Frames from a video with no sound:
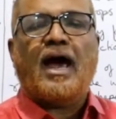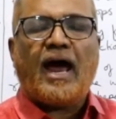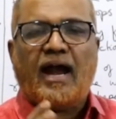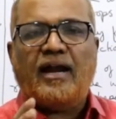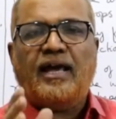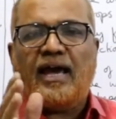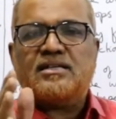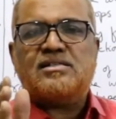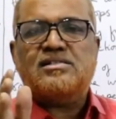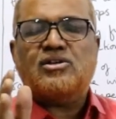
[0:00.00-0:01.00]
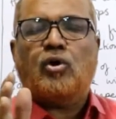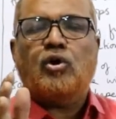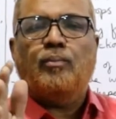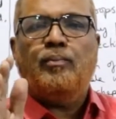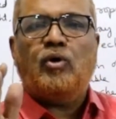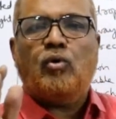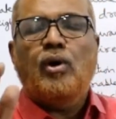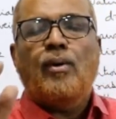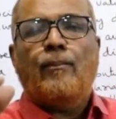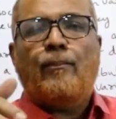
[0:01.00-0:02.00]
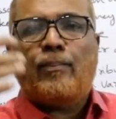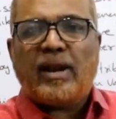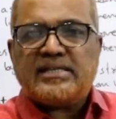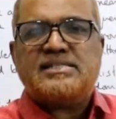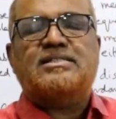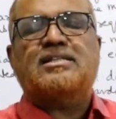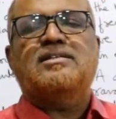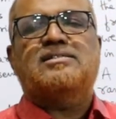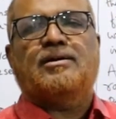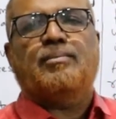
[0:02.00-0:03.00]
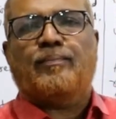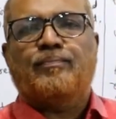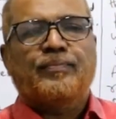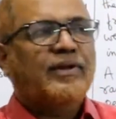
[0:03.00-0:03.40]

and x is equal to mu plus three sigma